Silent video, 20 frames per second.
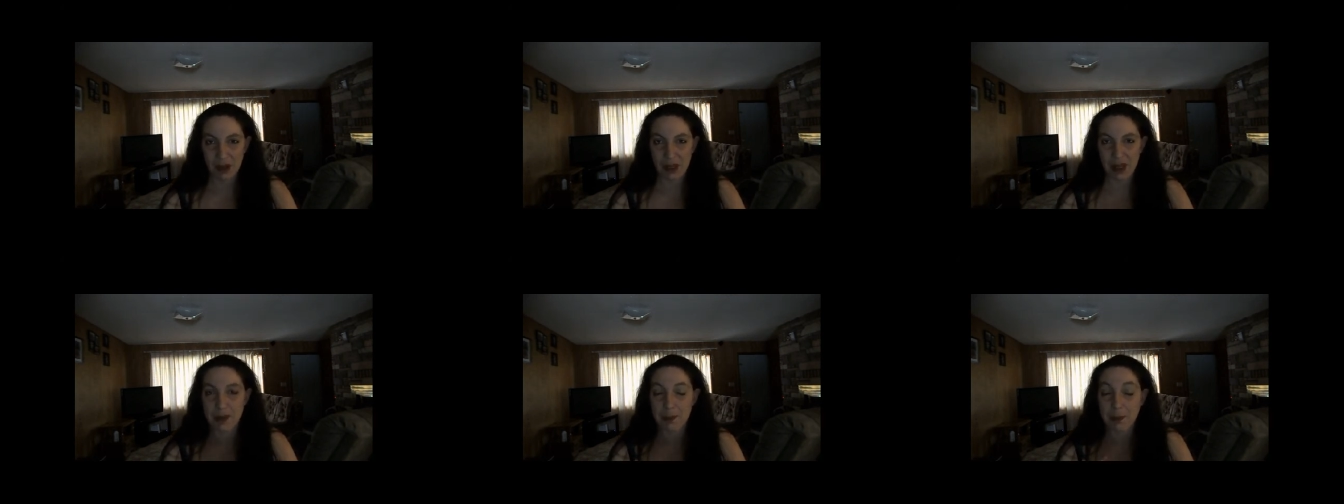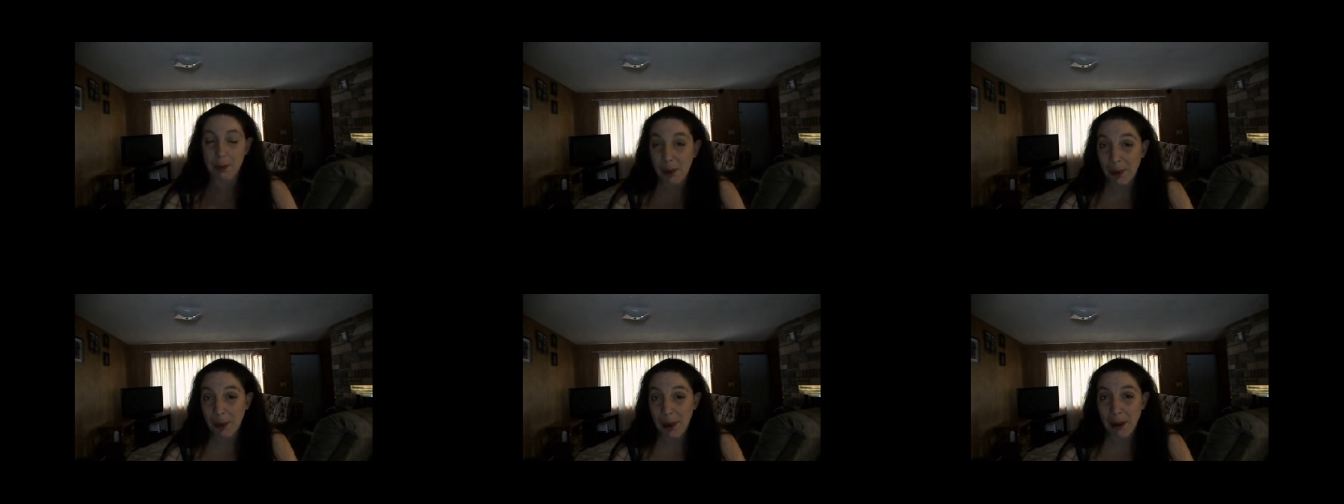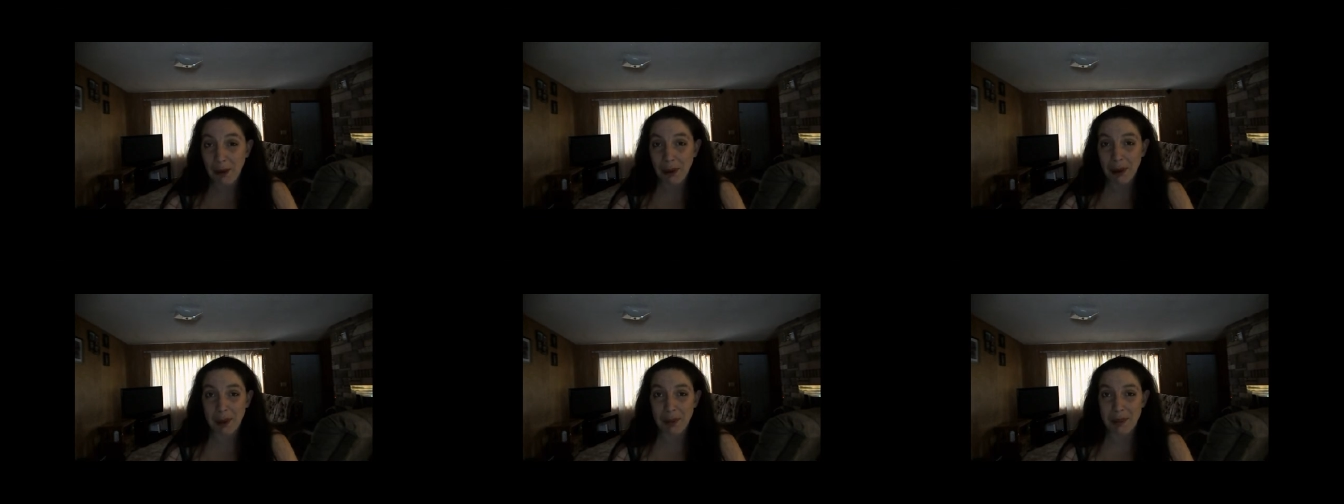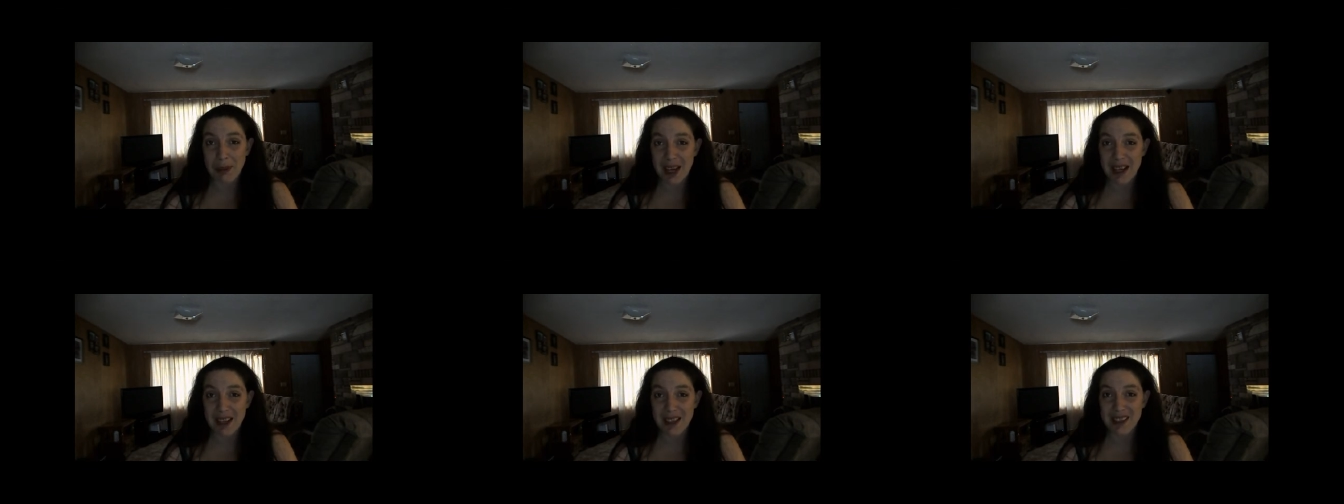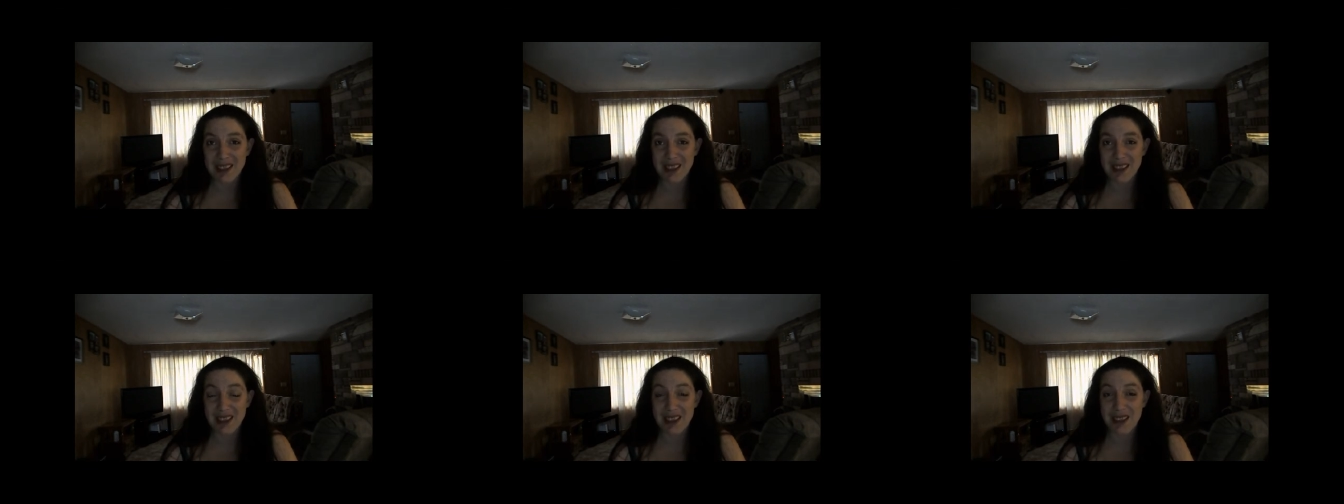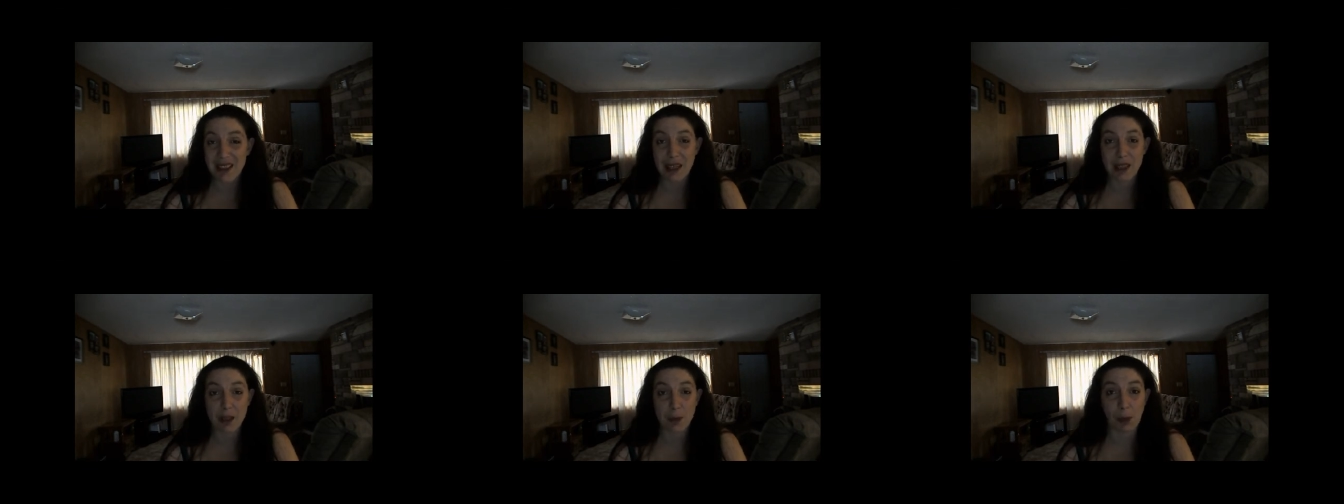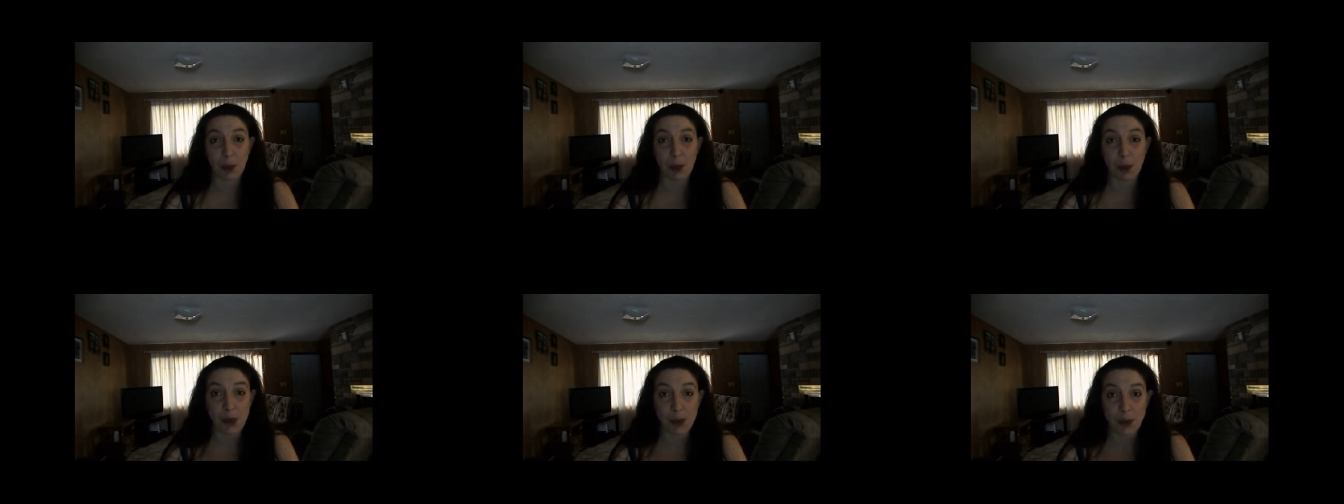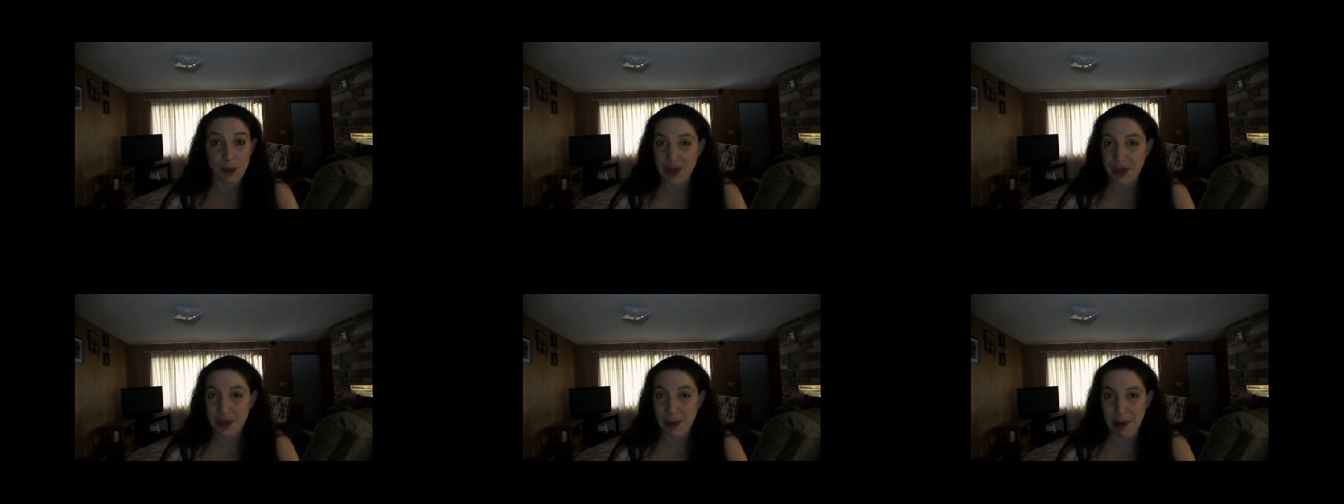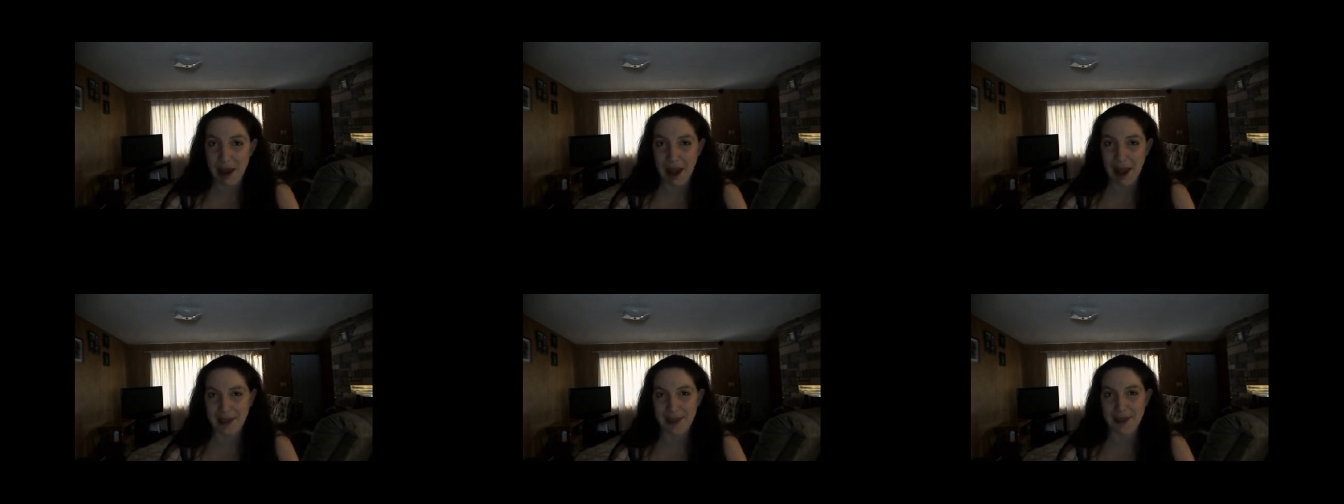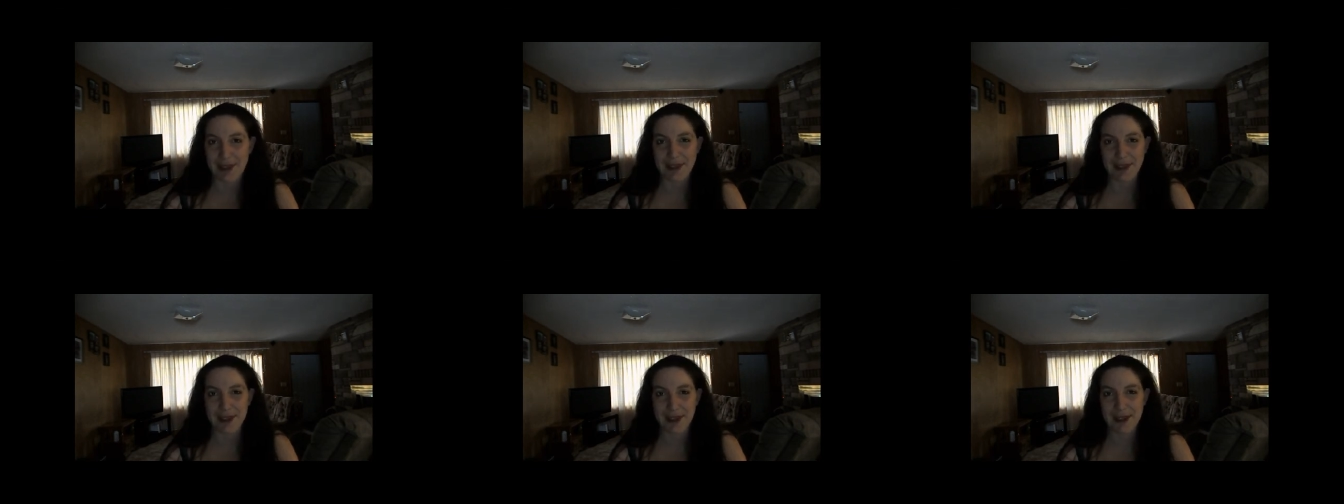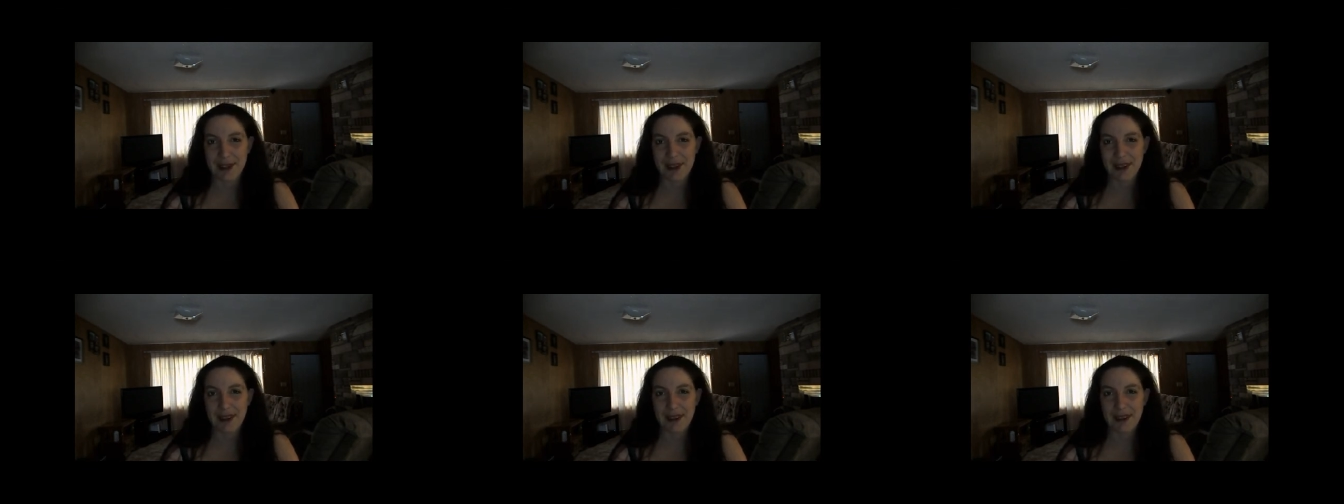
Let's put out our best. Let's produce the best.